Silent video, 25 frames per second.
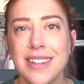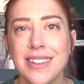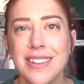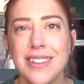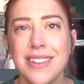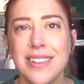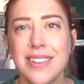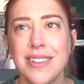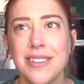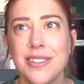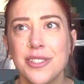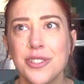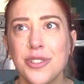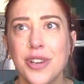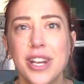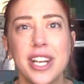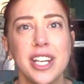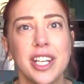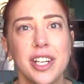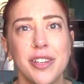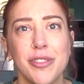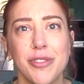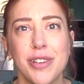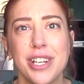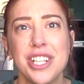His
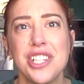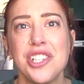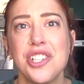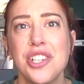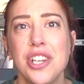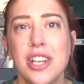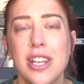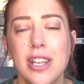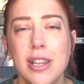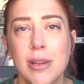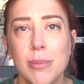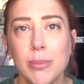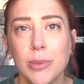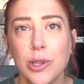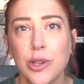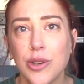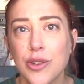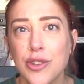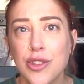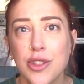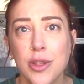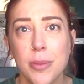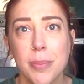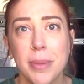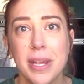training regime
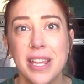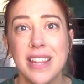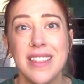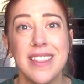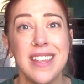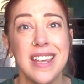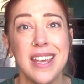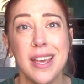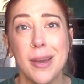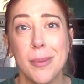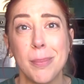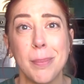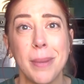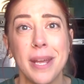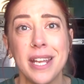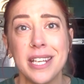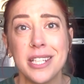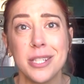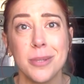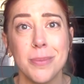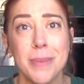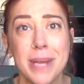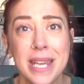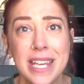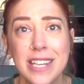looks to be the
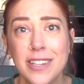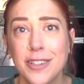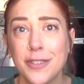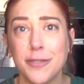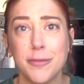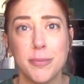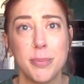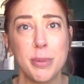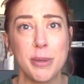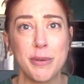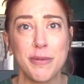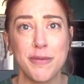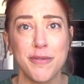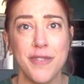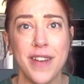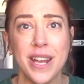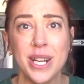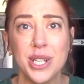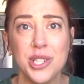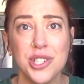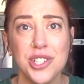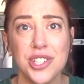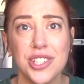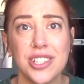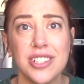epitome of
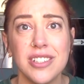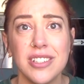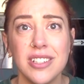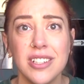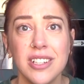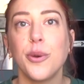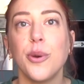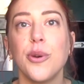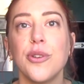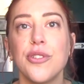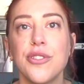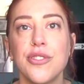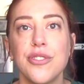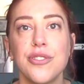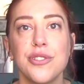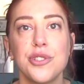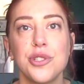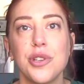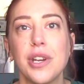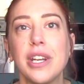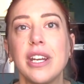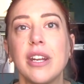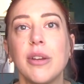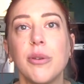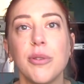perfection. Of course,
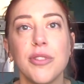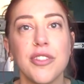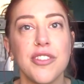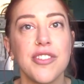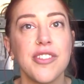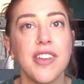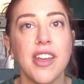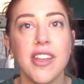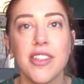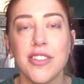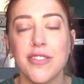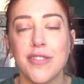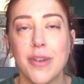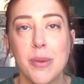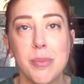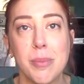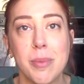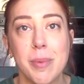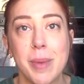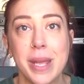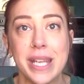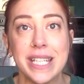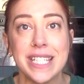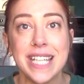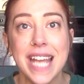training all the skills of
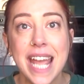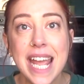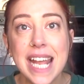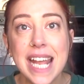MMA